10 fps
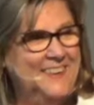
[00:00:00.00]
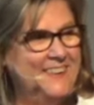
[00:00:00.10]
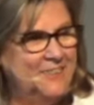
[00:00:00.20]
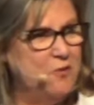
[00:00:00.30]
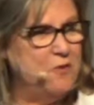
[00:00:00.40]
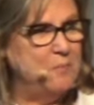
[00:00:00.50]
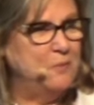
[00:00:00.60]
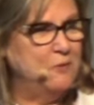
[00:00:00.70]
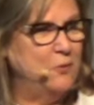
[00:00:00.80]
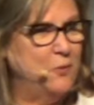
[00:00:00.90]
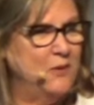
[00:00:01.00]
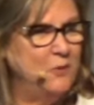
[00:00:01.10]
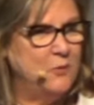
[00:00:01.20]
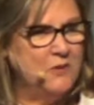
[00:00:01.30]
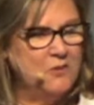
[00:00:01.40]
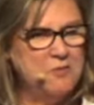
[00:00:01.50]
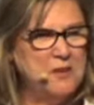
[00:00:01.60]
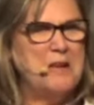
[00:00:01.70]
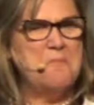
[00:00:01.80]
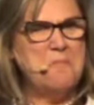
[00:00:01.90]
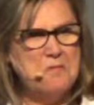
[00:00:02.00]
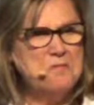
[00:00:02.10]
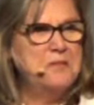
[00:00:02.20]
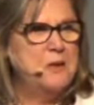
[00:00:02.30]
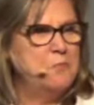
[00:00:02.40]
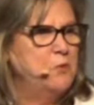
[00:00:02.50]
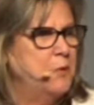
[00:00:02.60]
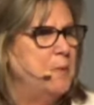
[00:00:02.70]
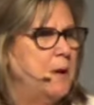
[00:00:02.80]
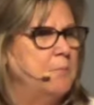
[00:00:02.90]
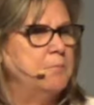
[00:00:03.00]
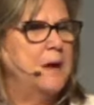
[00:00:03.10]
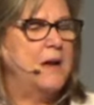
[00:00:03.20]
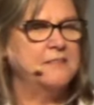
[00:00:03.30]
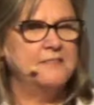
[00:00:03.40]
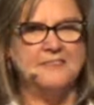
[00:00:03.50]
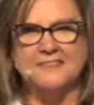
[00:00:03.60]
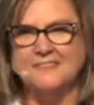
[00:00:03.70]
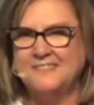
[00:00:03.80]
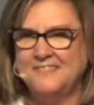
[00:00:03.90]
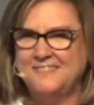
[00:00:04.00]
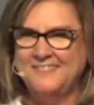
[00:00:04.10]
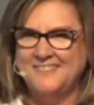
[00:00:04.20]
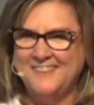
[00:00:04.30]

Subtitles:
in November of 2023, and most of them were about politics